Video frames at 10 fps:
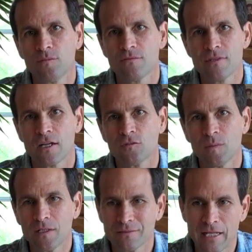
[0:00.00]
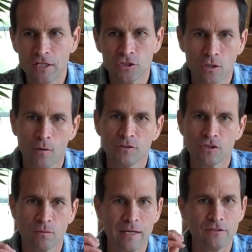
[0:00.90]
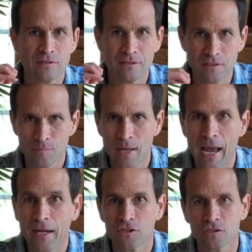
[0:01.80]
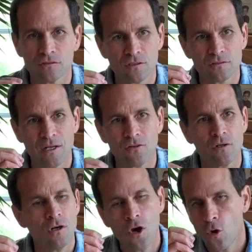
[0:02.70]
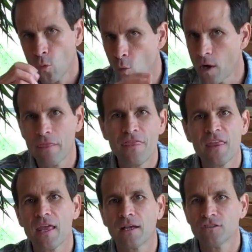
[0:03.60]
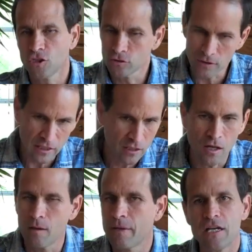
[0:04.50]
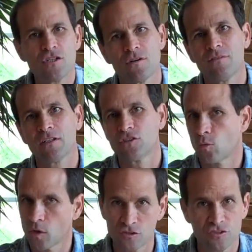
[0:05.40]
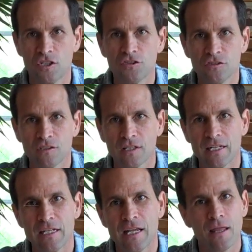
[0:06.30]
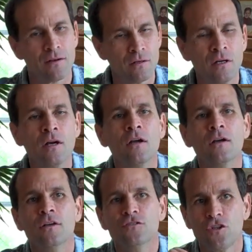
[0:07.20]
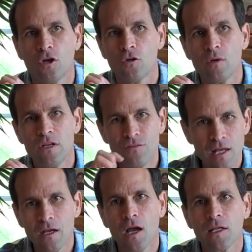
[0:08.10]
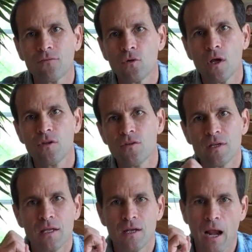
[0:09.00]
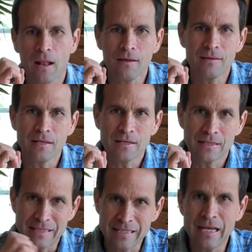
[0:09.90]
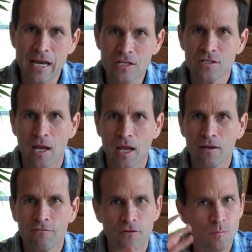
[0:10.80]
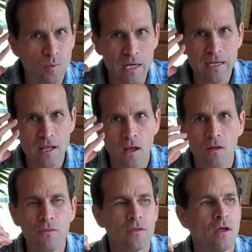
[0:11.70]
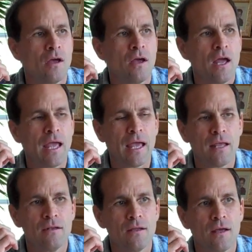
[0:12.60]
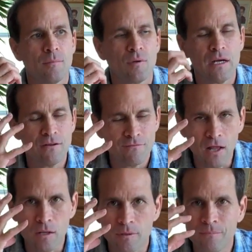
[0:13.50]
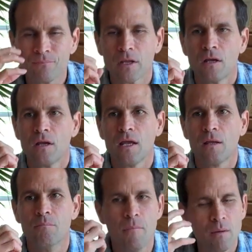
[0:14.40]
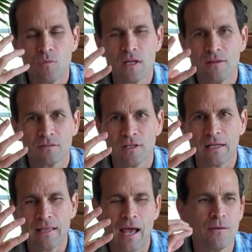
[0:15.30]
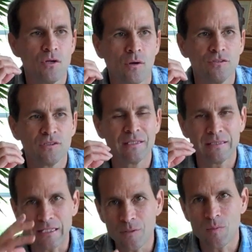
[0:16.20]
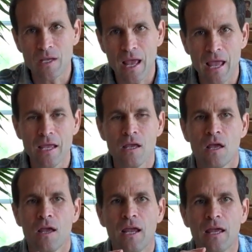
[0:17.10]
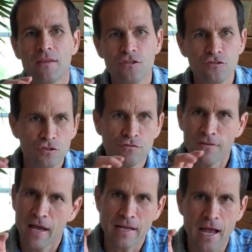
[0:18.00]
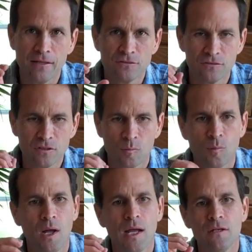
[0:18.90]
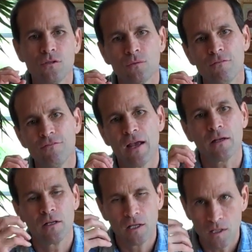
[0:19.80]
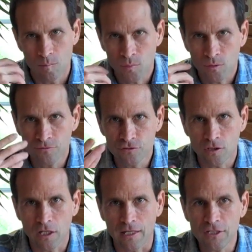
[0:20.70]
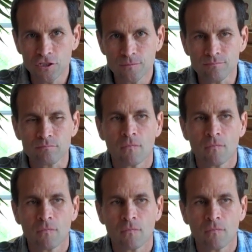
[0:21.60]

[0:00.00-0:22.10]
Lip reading: of things, because nature always creates things in packages. There's never one thing. It's usually a combination of things that work synergistically together. So when you take cod liver oil, you get not only the DHA for the brain health and brain development and memory and things like that, you also get the EPA, and these two fatty acids combine to affect improved circulation,